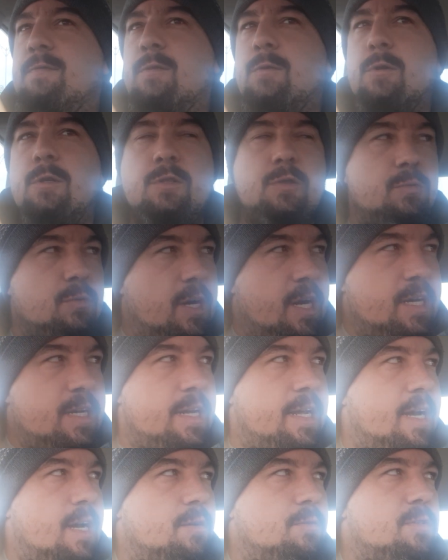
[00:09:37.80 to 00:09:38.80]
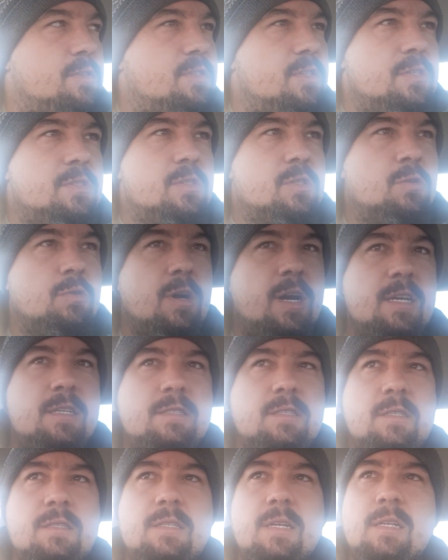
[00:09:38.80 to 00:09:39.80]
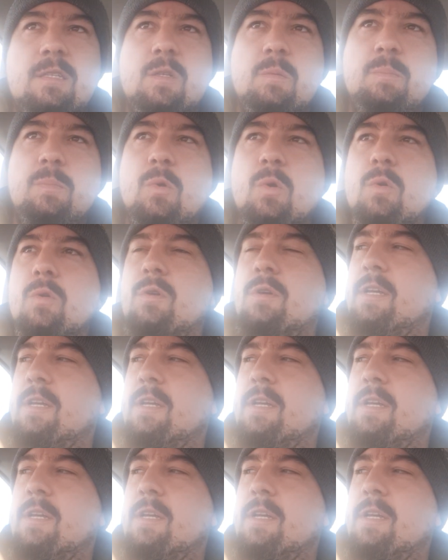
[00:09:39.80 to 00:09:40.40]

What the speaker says: for us right now is this crisis at the border.